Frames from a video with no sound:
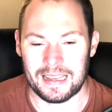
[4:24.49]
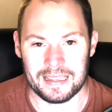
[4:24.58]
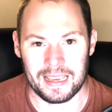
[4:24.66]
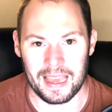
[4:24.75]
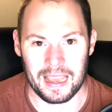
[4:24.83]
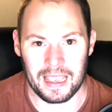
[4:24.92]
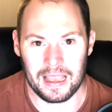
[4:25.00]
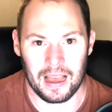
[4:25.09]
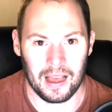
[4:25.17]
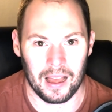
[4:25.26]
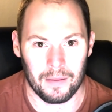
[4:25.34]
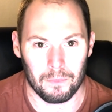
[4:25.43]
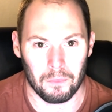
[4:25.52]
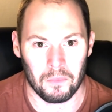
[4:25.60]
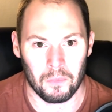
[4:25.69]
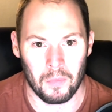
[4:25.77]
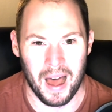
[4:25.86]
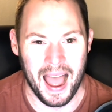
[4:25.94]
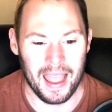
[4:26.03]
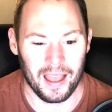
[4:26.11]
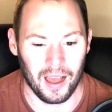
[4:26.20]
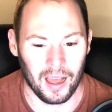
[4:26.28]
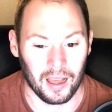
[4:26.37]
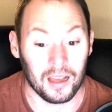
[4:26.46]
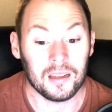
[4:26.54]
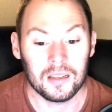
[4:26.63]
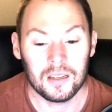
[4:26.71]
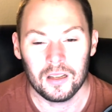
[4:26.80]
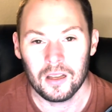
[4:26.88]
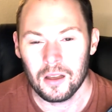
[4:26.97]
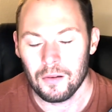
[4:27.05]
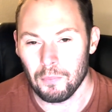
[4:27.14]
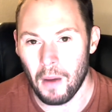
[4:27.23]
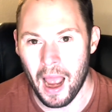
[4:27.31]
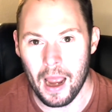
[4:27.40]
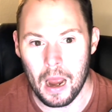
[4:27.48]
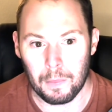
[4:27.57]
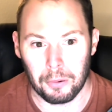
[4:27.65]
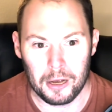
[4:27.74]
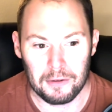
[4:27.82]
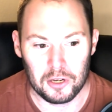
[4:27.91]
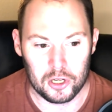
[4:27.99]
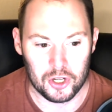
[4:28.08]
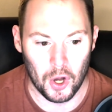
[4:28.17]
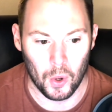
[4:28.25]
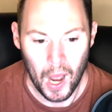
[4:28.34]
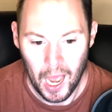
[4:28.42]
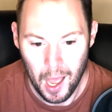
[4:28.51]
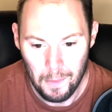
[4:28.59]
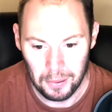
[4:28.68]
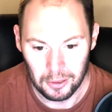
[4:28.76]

in getting my preview show up.